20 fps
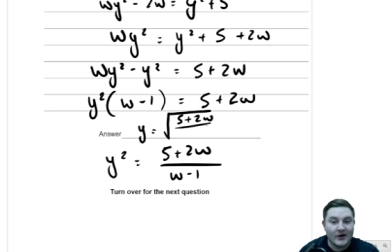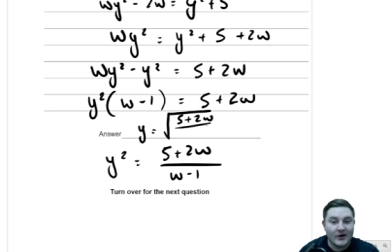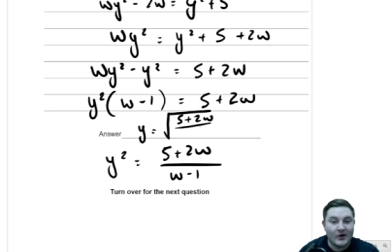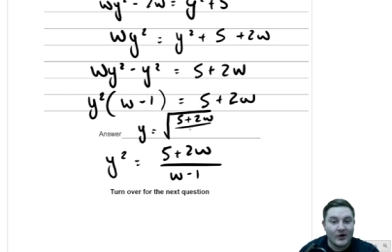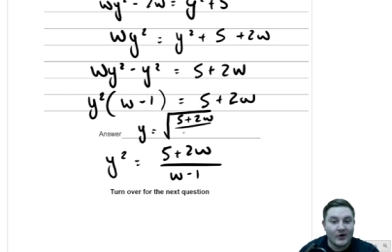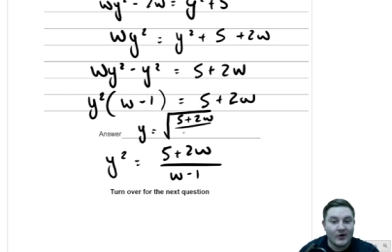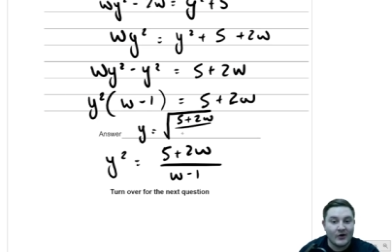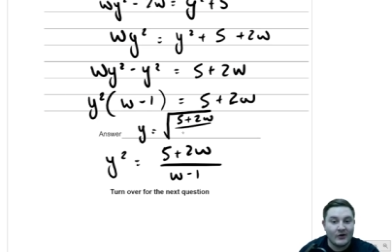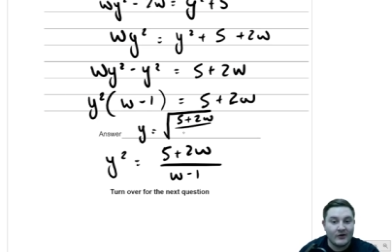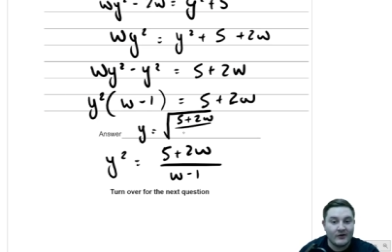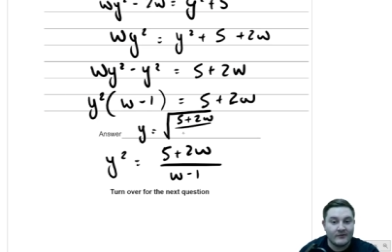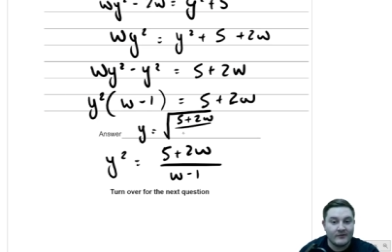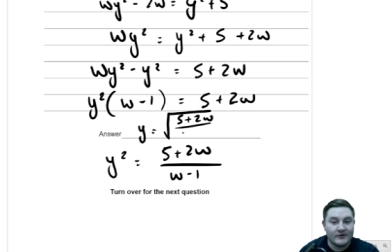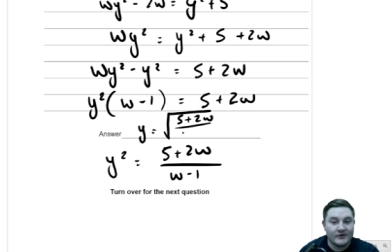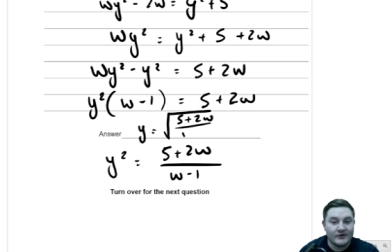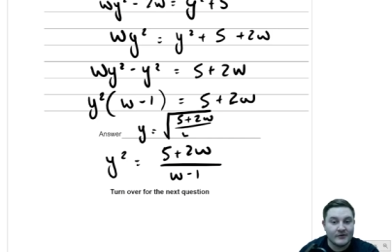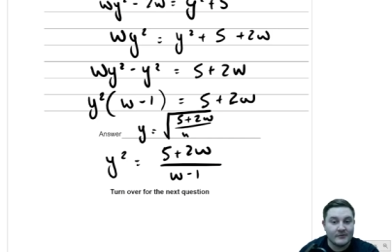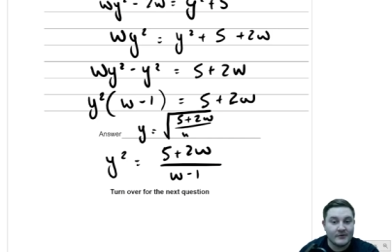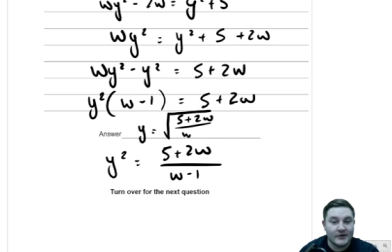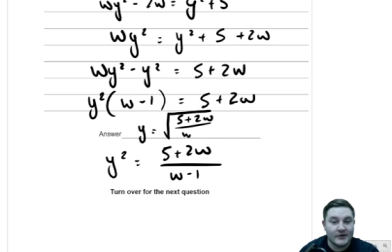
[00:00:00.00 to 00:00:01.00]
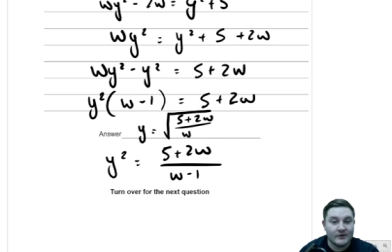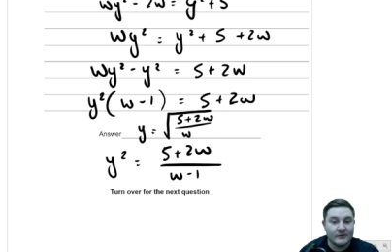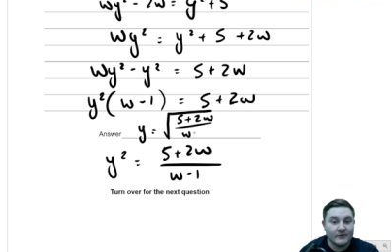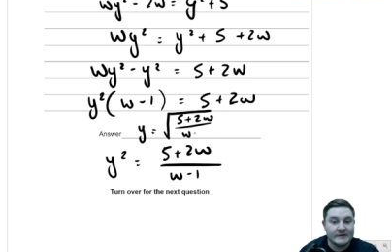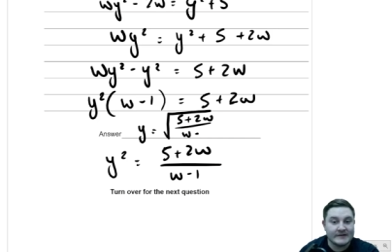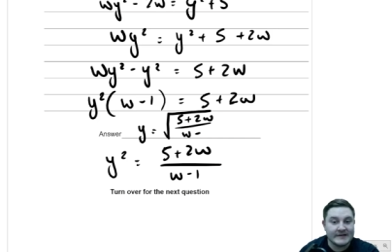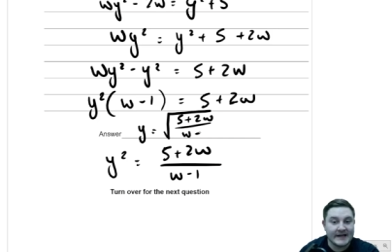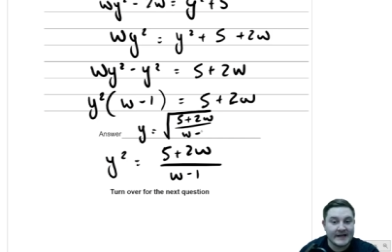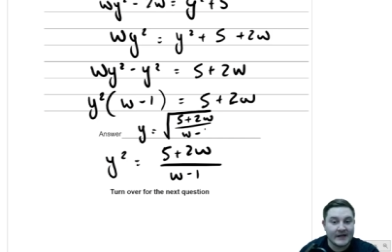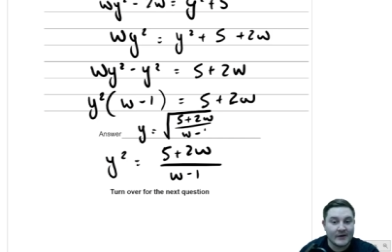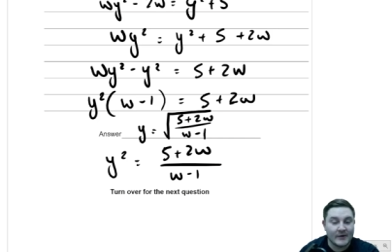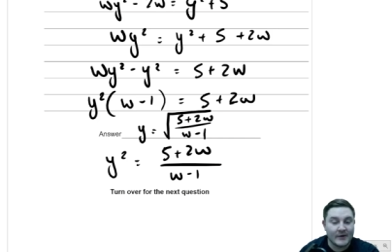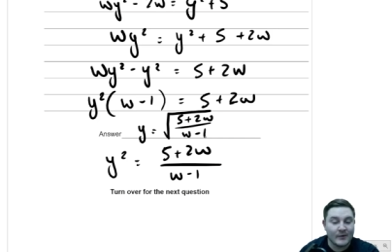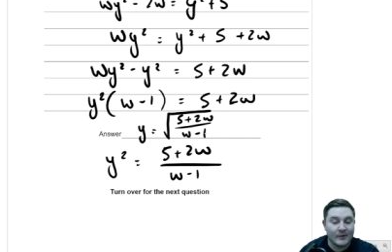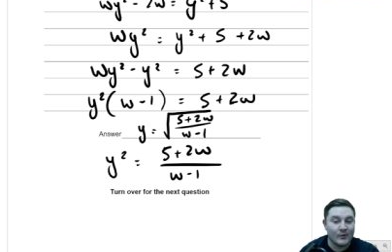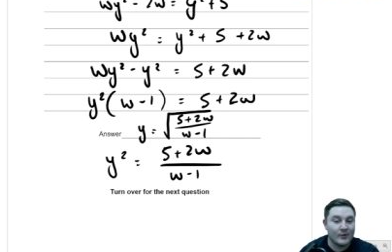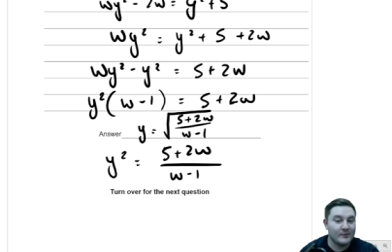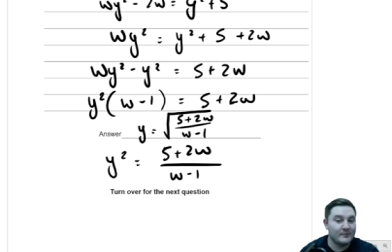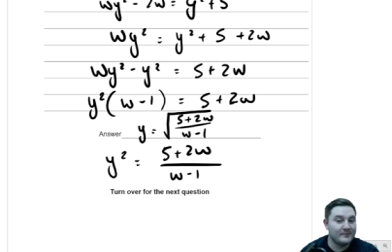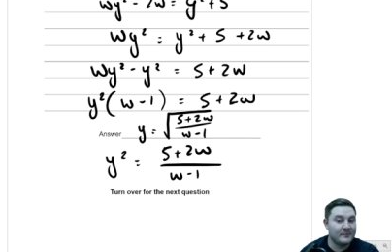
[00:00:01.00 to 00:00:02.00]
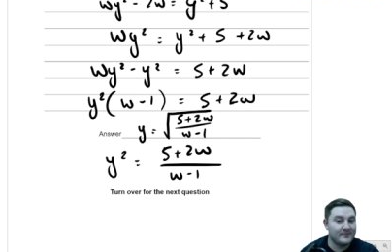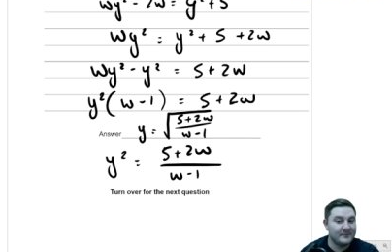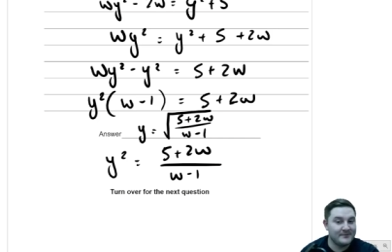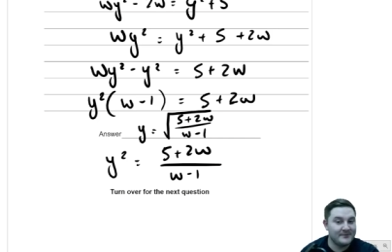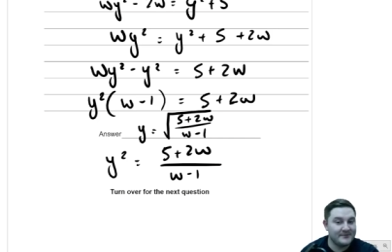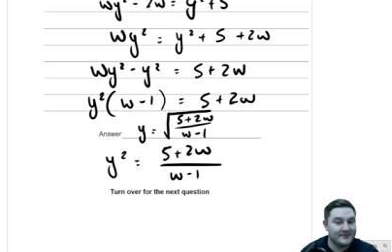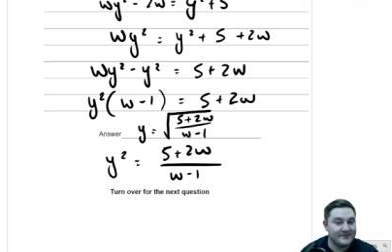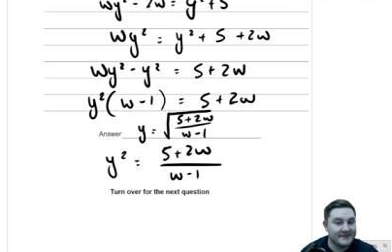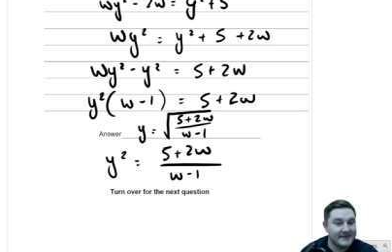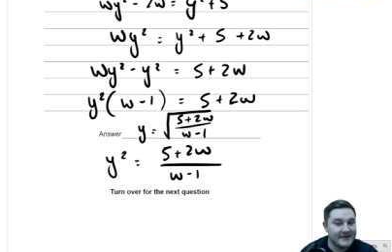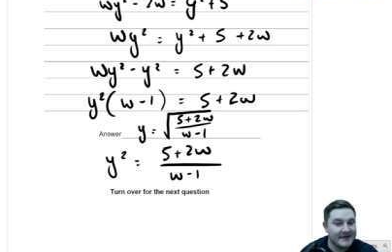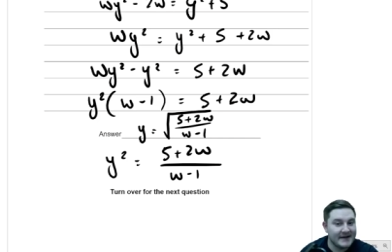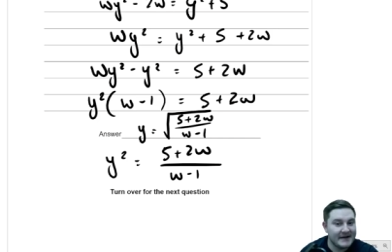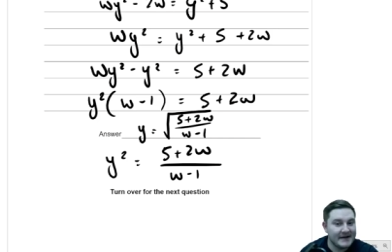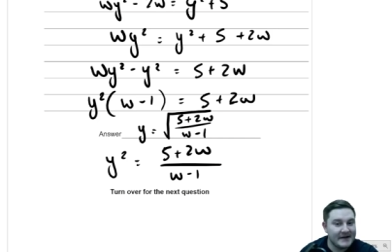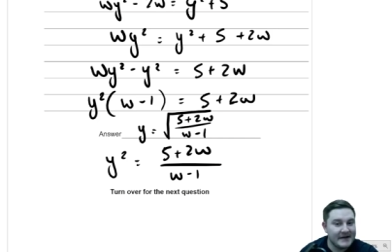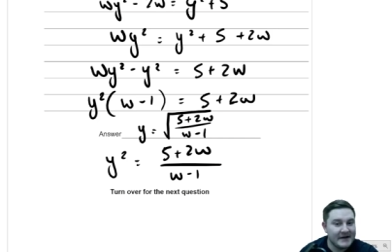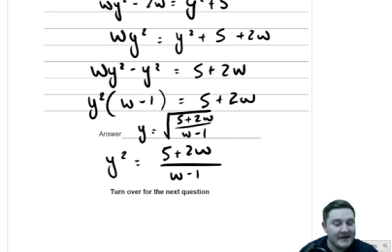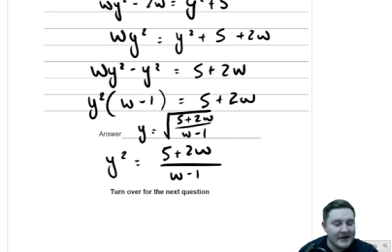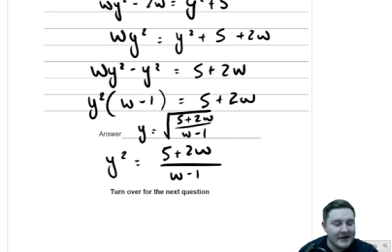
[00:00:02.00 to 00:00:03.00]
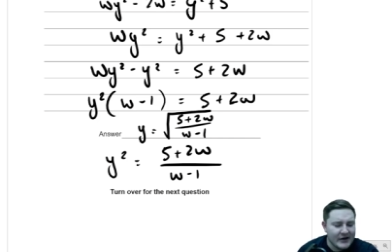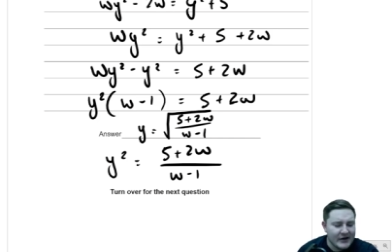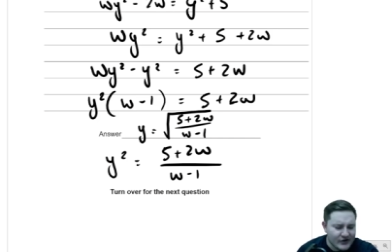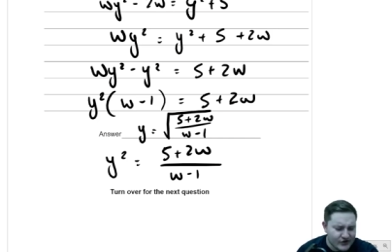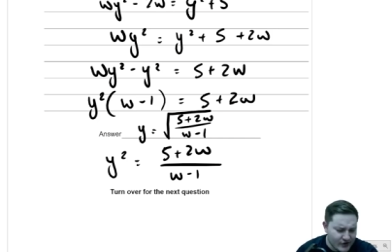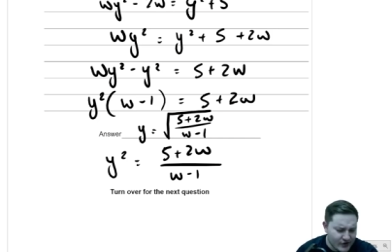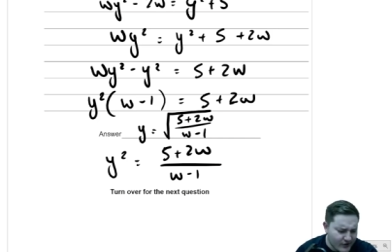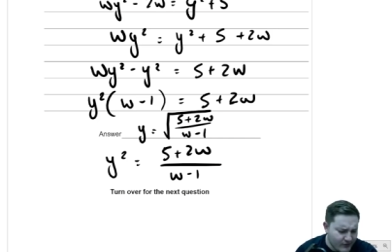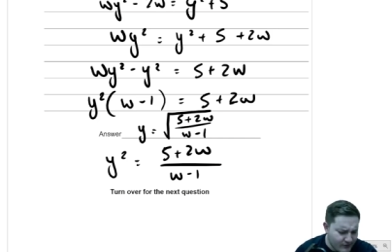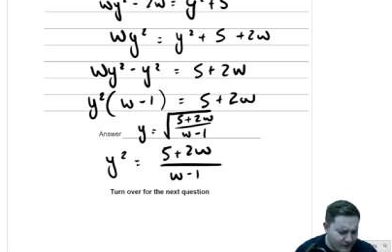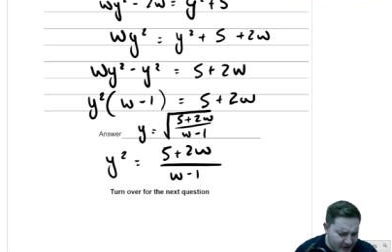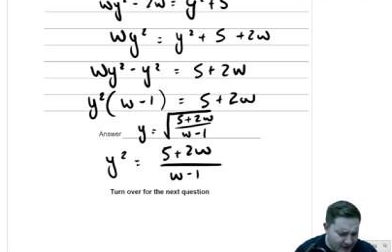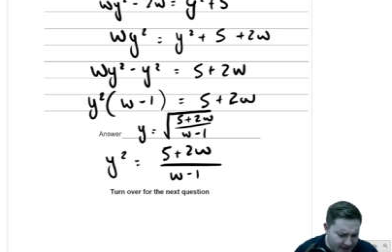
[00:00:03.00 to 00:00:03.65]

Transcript: all over w take away 1. So a really